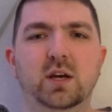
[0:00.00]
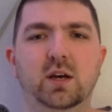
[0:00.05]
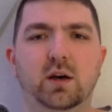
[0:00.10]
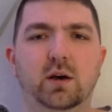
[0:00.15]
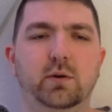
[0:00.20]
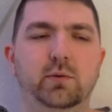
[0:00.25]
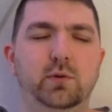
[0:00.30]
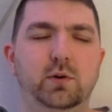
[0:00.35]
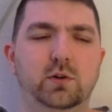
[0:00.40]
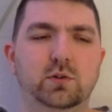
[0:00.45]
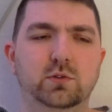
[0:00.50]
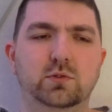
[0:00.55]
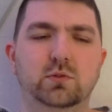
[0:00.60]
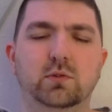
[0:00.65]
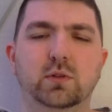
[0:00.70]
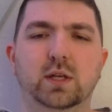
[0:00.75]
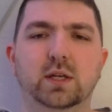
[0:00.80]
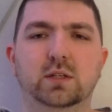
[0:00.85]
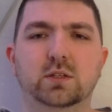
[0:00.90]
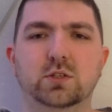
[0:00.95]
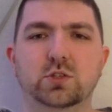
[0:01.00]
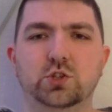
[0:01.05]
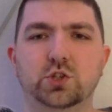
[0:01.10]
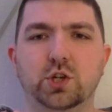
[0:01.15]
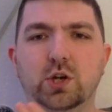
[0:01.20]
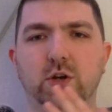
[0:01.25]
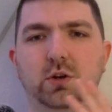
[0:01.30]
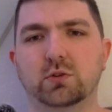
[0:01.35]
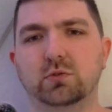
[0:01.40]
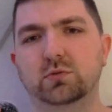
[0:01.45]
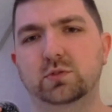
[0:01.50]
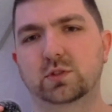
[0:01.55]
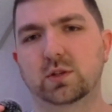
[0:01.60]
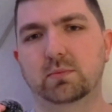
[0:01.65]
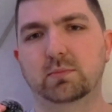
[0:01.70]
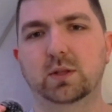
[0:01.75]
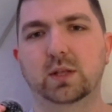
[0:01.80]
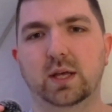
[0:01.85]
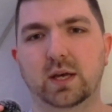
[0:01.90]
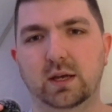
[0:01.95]
I would also like to share
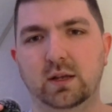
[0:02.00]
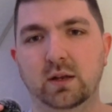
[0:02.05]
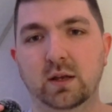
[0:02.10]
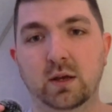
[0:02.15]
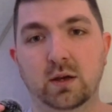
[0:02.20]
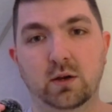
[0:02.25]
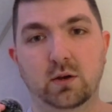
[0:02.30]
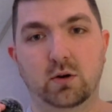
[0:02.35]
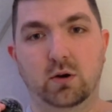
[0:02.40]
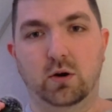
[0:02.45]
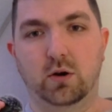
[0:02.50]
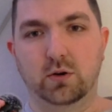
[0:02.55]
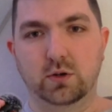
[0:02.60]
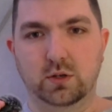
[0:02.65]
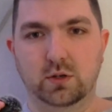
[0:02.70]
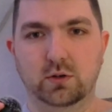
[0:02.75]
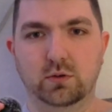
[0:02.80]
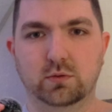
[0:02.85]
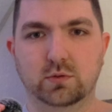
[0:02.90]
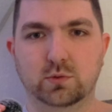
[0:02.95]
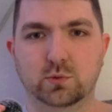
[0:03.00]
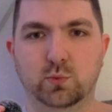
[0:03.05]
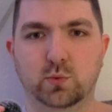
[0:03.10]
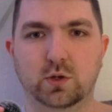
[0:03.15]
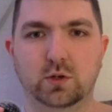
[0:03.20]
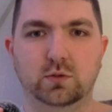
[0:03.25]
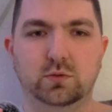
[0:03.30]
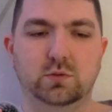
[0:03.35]
some of that on here as well.